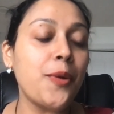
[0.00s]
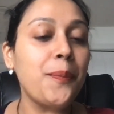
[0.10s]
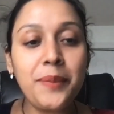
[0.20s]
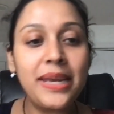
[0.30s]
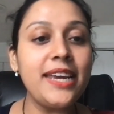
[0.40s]

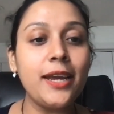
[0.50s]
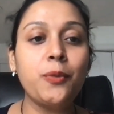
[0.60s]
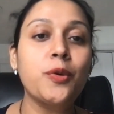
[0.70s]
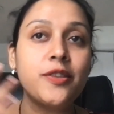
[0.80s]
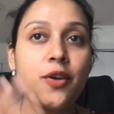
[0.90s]
For me,
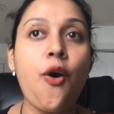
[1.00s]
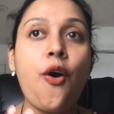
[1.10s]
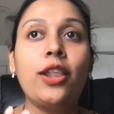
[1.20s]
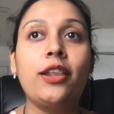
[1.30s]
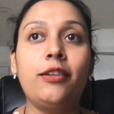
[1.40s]
it was
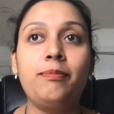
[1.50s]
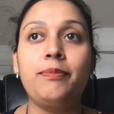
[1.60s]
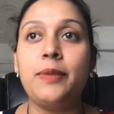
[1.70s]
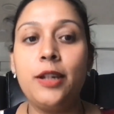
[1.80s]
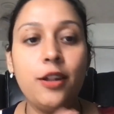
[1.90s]
all
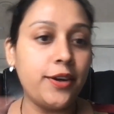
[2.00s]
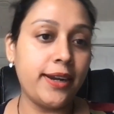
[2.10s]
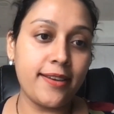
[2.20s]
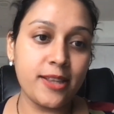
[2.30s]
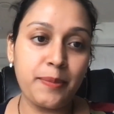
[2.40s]

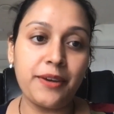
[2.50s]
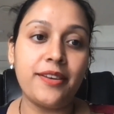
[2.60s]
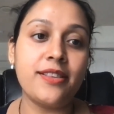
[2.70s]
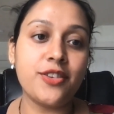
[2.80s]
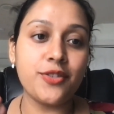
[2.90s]
learning
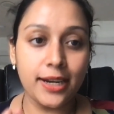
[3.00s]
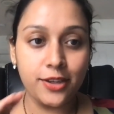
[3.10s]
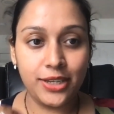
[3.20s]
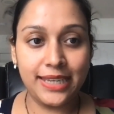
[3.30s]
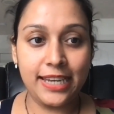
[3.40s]
experience
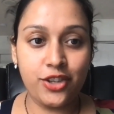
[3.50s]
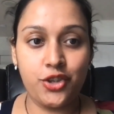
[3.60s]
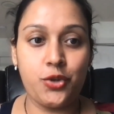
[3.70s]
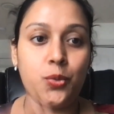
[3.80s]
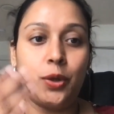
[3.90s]
trying to
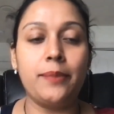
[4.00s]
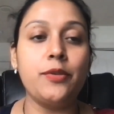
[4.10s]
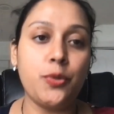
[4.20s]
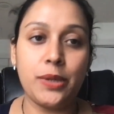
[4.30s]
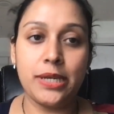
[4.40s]
get to what
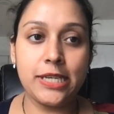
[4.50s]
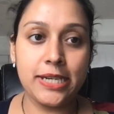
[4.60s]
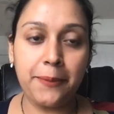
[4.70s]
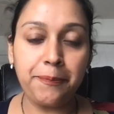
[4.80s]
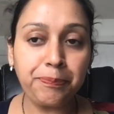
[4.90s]
I'm doing
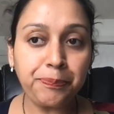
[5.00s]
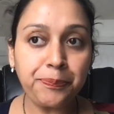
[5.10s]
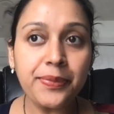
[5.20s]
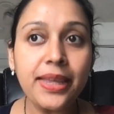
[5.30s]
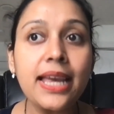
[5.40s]
today.
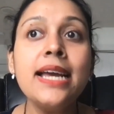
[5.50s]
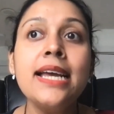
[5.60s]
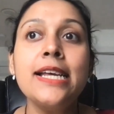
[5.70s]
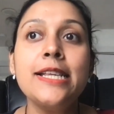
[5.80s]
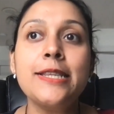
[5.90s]

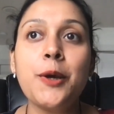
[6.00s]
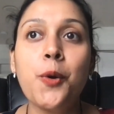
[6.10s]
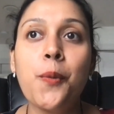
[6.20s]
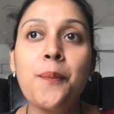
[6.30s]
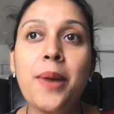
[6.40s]

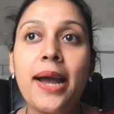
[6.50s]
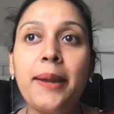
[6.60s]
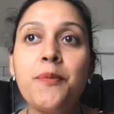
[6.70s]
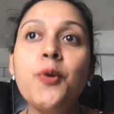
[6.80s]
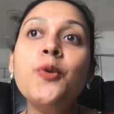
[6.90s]
So
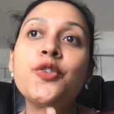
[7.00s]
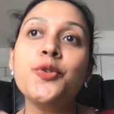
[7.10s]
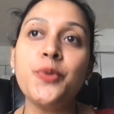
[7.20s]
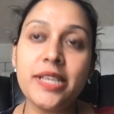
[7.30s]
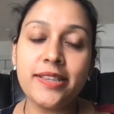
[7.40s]
my
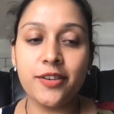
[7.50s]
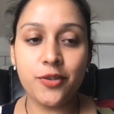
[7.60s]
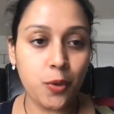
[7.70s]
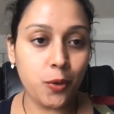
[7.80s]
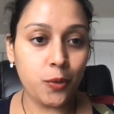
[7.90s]
most
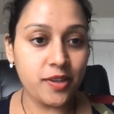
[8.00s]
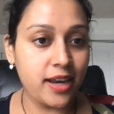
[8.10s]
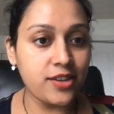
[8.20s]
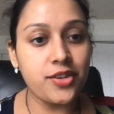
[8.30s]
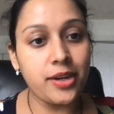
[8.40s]
recent role was
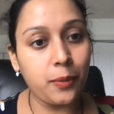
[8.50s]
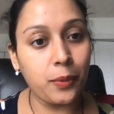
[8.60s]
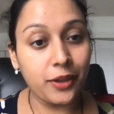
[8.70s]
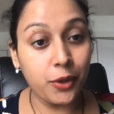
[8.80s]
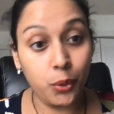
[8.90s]
actually
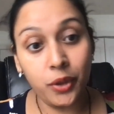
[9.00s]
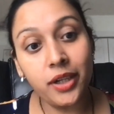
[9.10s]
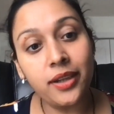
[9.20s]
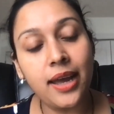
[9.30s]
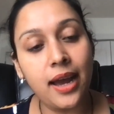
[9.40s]
with
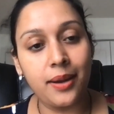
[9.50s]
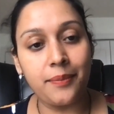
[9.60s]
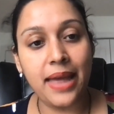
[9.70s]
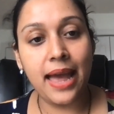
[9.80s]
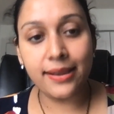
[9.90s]
Google
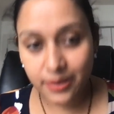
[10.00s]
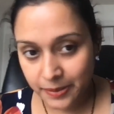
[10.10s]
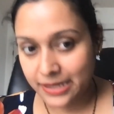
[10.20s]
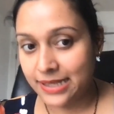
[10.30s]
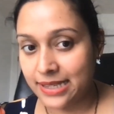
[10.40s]
as a
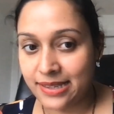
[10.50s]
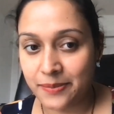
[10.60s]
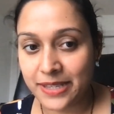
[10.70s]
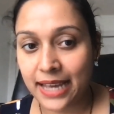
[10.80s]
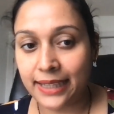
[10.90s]
business
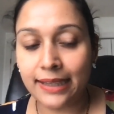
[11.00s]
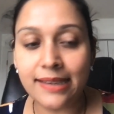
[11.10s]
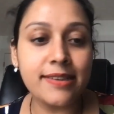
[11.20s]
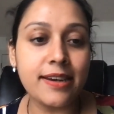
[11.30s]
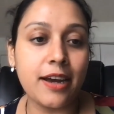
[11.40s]
systems
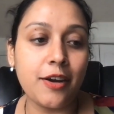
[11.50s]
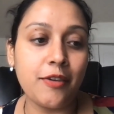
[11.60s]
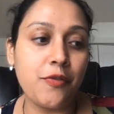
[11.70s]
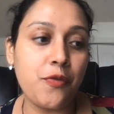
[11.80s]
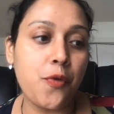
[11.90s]
analyst
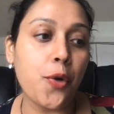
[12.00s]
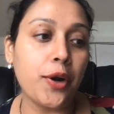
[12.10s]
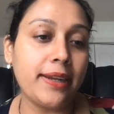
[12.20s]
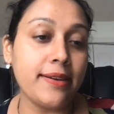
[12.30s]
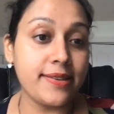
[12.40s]

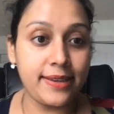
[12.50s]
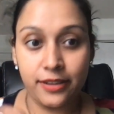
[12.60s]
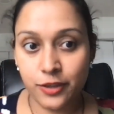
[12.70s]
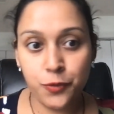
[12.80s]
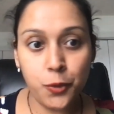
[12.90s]
for their
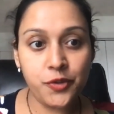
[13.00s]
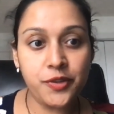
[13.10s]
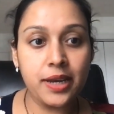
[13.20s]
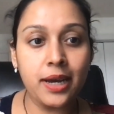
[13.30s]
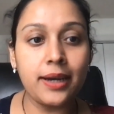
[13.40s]

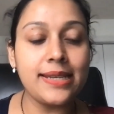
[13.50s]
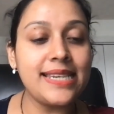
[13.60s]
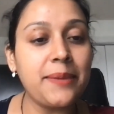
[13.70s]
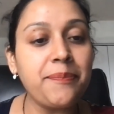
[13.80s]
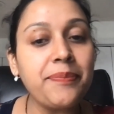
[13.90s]
Salesforce
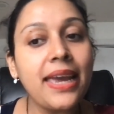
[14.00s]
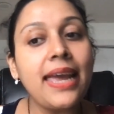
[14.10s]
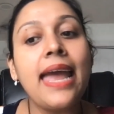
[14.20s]
team.